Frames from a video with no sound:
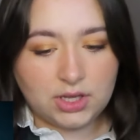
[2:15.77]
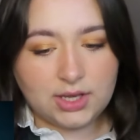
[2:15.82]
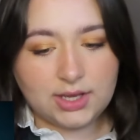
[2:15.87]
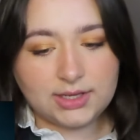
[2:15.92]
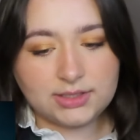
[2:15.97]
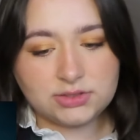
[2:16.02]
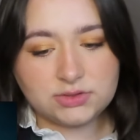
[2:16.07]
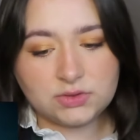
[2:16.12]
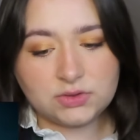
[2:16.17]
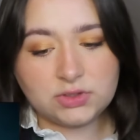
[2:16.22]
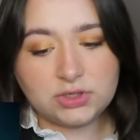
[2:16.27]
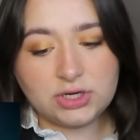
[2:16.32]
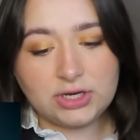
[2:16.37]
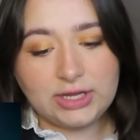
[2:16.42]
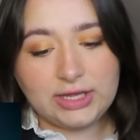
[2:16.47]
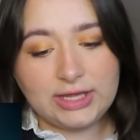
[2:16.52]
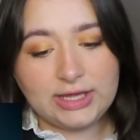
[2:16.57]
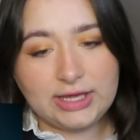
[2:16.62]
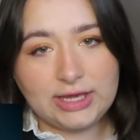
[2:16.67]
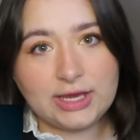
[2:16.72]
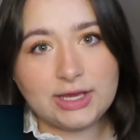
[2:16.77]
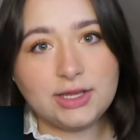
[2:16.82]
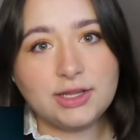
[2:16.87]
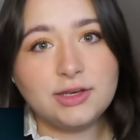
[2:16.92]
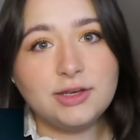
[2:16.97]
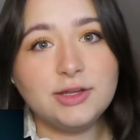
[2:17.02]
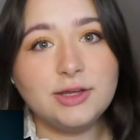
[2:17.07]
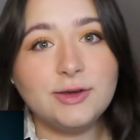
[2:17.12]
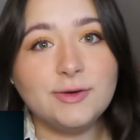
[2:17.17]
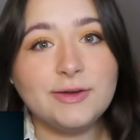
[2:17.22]
Hi Tori, how
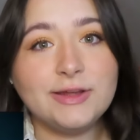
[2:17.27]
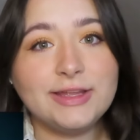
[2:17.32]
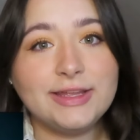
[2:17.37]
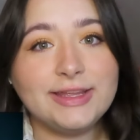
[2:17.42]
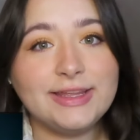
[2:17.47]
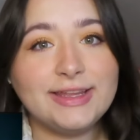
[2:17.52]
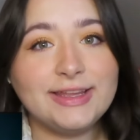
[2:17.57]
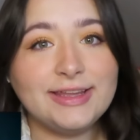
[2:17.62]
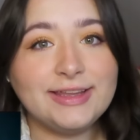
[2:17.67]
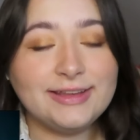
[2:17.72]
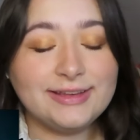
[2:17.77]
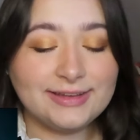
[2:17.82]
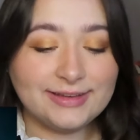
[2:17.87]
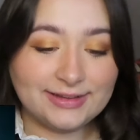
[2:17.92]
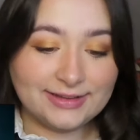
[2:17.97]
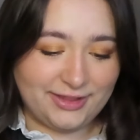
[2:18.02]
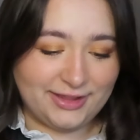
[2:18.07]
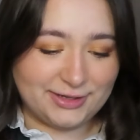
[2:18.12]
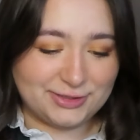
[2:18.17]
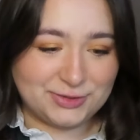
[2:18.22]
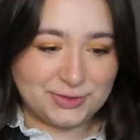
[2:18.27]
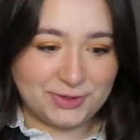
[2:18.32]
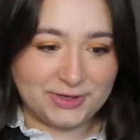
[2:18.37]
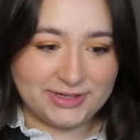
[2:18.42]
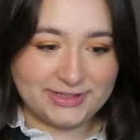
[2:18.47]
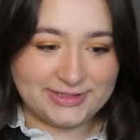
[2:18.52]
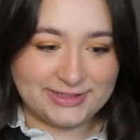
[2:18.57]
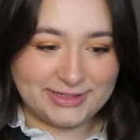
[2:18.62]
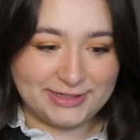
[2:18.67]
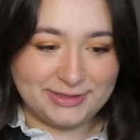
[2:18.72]
you doing? I feel like
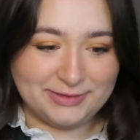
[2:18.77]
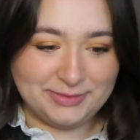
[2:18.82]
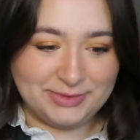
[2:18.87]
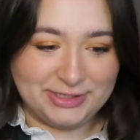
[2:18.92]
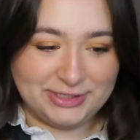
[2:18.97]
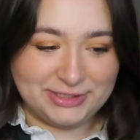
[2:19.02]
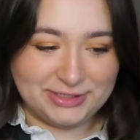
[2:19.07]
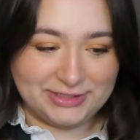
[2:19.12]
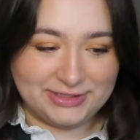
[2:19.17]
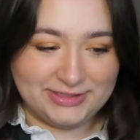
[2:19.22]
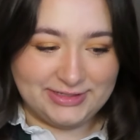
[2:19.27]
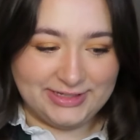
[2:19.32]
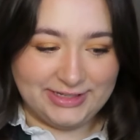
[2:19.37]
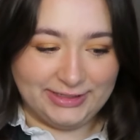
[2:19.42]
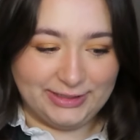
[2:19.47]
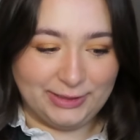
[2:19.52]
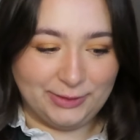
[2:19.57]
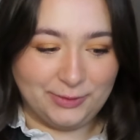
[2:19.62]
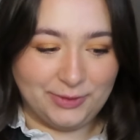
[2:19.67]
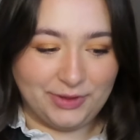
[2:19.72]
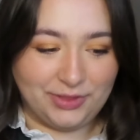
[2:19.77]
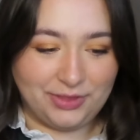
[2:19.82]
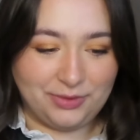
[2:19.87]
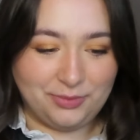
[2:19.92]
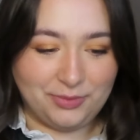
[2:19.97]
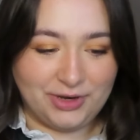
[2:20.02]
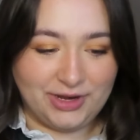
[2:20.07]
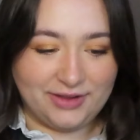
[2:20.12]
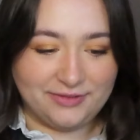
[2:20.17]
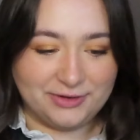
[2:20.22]
Tori's gonna be just dealing with
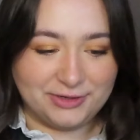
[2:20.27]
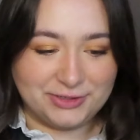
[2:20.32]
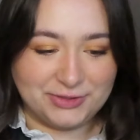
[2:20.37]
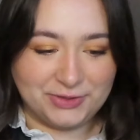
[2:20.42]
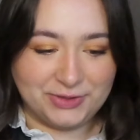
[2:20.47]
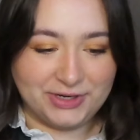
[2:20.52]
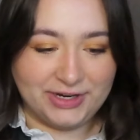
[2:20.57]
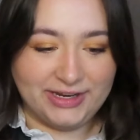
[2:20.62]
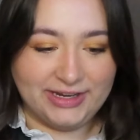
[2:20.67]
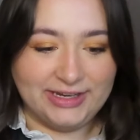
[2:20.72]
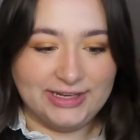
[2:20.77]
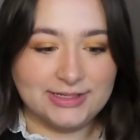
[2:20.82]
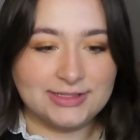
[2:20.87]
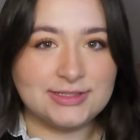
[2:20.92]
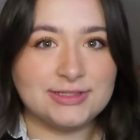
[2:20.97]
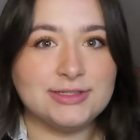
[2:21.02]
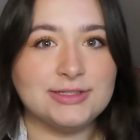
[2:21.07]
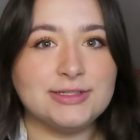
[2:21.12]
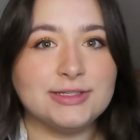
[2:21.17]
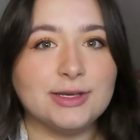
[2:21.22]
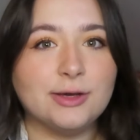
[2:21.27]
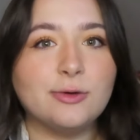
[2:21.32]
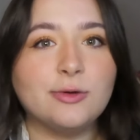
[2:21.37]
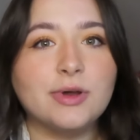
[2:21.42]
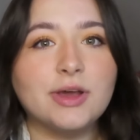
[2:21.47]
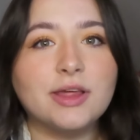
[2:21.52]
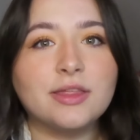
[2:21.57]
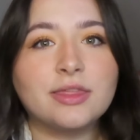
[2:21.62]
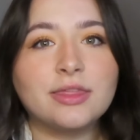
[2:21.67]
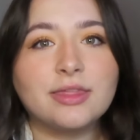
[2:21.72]
whatever Tori needs to deal
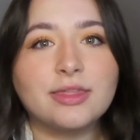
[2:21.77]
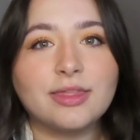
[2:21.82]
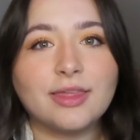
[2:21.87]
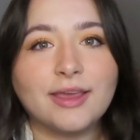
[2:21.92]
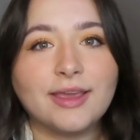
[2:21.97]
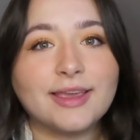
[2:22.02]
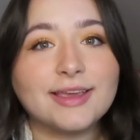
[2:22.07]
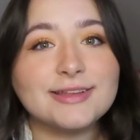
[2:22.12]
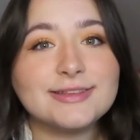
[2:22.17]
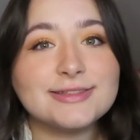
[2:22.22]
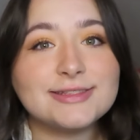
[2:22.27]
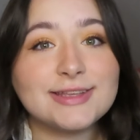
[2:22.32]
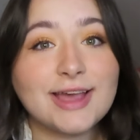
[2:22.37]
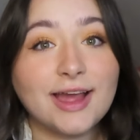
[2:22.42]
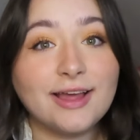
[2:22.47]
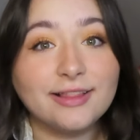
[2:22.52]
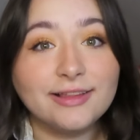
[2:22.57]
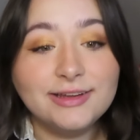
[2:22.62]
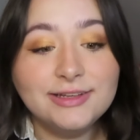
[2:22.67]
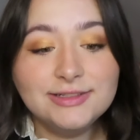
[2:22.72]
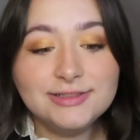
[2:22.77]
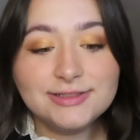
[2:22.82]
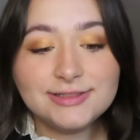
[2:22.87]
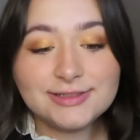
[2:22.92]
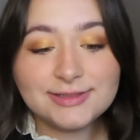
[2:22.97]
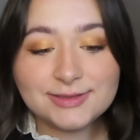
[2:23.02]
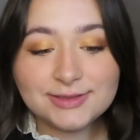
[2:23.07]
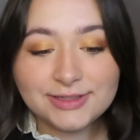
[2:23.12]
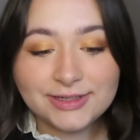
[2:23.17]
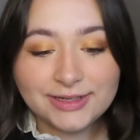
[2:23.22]
with, like in
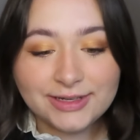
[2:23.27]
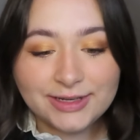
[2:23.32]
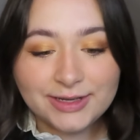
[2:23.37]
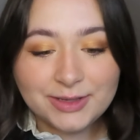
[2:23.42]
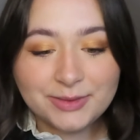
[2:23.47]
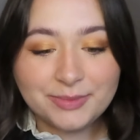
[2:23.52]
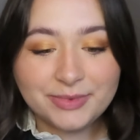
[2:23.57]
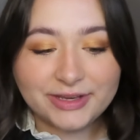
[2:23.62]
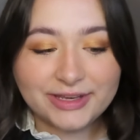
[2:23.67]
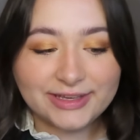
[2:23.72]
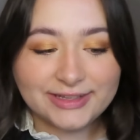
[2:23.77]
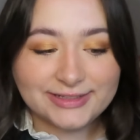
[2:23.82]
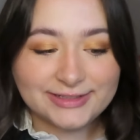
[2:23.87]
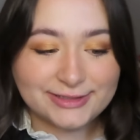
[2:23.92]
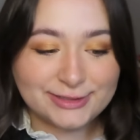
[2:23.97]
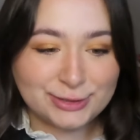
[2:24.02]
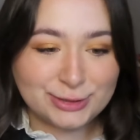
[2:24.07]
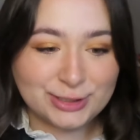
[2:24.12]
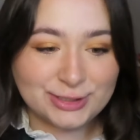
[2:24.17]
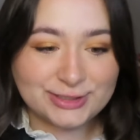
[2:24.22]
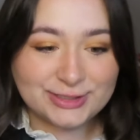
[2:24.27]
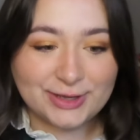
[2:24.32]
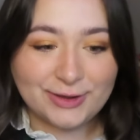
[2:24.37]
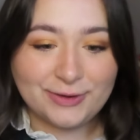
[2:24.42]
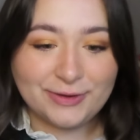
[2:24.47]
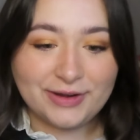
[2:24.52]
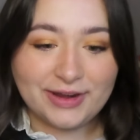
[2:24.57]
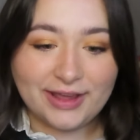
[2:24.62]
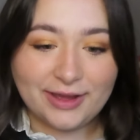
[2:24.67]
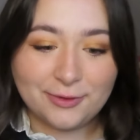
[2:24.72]
silence, because shit's
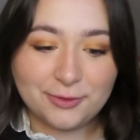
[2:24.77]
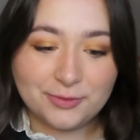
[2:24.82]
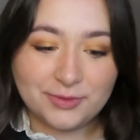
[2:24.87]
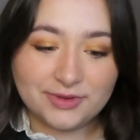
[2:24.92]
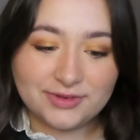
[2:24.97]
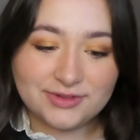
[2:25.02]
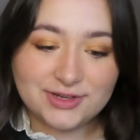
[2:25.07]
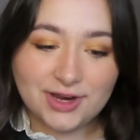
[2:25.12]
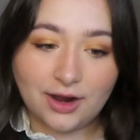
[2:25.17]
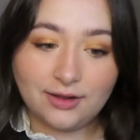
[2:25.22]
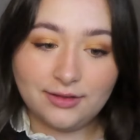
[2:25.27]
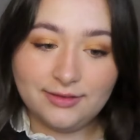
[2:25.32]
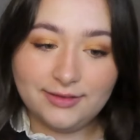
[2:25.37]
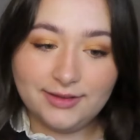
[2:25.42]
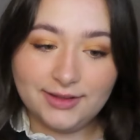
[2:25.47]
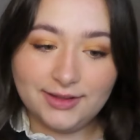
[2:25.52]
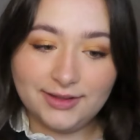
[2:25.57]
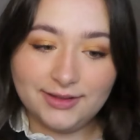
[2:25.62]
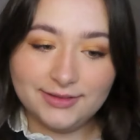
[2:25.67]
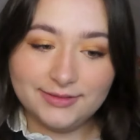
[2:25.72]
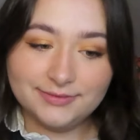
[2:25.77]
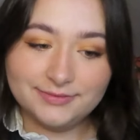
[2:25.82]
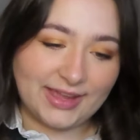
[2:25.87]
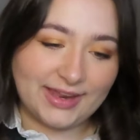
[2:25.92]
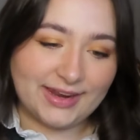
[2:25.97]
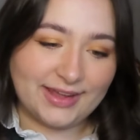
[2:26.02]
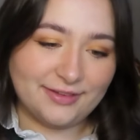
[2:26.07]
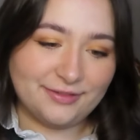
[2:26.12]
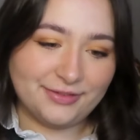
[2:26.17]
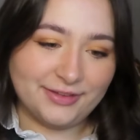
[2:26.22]
going down with Charlie,
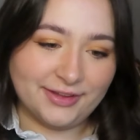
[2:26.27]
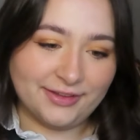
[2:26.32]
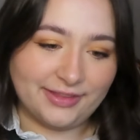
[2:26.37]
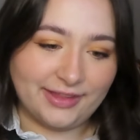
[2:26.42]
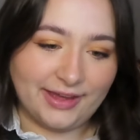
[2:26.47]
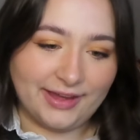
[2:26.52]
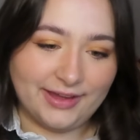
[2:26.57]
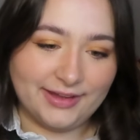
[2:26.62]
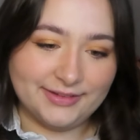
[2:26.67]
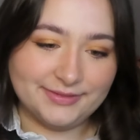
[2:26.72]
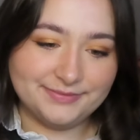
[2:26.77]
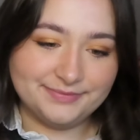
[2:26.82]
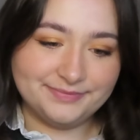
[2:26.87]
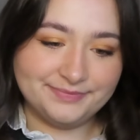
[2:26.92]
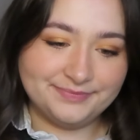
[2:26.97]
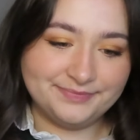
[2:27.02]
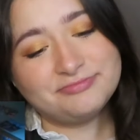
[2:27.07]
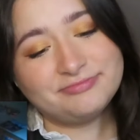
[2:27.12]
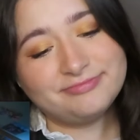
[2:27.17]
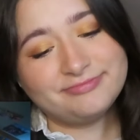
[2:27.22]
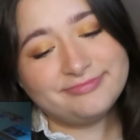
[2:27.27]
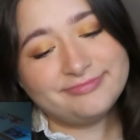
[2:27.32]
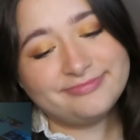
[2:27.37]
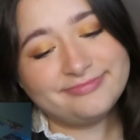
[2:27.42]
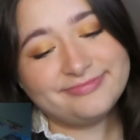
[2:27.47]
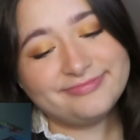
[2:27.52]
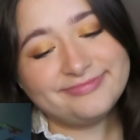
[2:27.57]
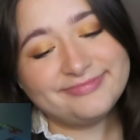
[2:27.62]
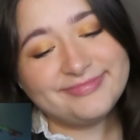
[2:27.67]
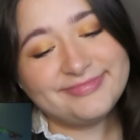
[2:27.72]
and I feel that.
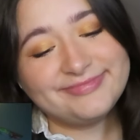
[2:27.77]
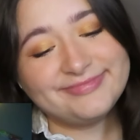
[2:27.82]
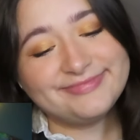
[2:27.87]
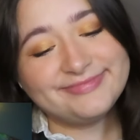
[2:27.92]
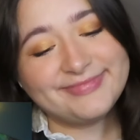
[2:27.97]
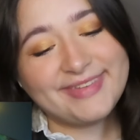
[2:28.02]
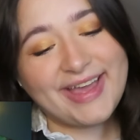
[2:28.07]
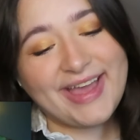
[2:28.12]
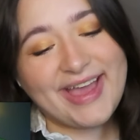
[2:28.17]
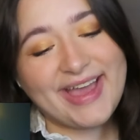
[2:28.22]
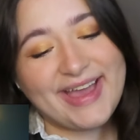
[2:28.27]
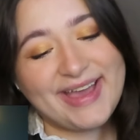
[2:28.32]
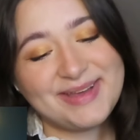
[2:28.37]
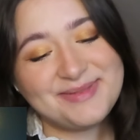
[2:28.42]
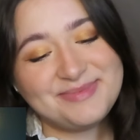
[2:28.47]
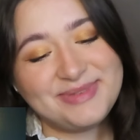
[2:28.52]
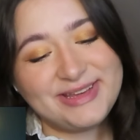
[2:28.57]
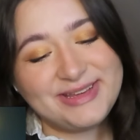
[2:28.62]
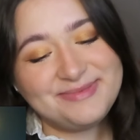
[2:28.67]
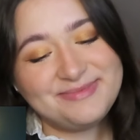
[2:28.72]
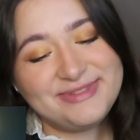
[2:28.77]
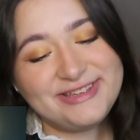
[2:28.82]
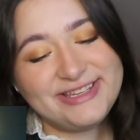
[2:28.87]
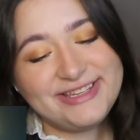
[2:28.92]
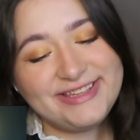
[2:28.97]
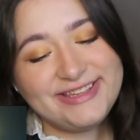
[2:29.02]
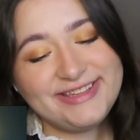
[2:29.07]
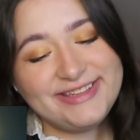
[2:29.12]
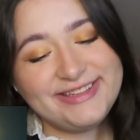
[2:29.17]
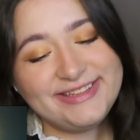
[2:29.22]
Hi
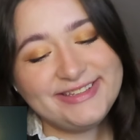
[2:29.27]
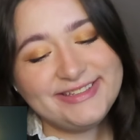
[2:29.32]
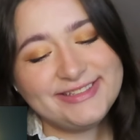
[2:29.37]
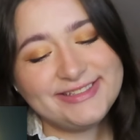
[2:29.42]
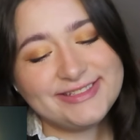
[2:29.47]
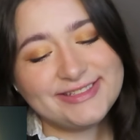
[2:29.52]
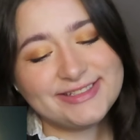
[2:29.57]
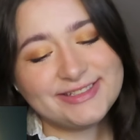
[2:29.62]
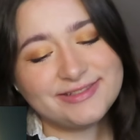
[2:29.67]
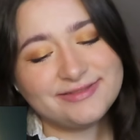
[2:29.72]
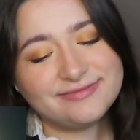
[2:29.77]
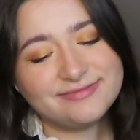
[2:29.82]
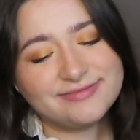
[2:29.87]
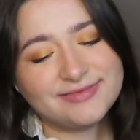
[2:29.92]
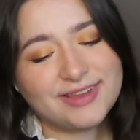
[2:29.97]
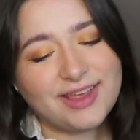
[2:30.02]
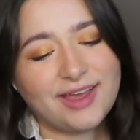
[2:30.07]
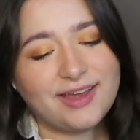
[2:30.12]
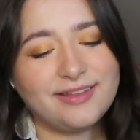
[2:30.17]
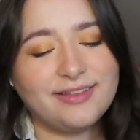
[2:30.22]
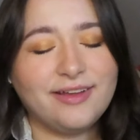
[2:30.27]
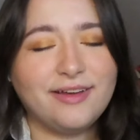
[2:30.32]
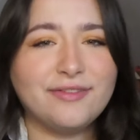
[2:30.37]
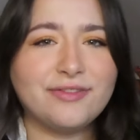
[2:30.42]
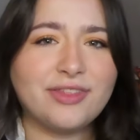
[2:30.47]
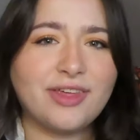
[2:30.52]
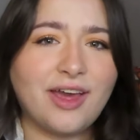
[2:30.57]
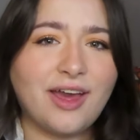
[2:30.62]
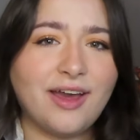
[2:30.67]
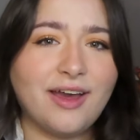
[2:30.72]
babies, I
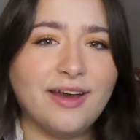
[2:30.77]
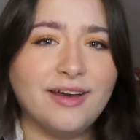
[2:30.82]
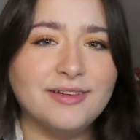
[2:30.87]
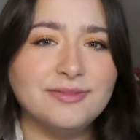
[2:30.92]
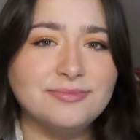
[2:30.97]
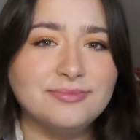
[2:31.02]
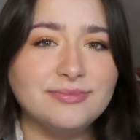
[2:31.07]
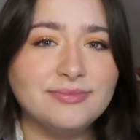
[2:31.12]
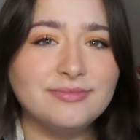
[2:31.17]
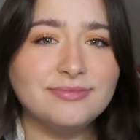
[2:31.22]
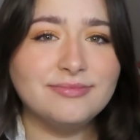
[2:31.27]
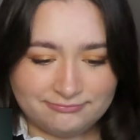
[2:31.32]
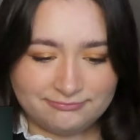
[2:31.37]
love them.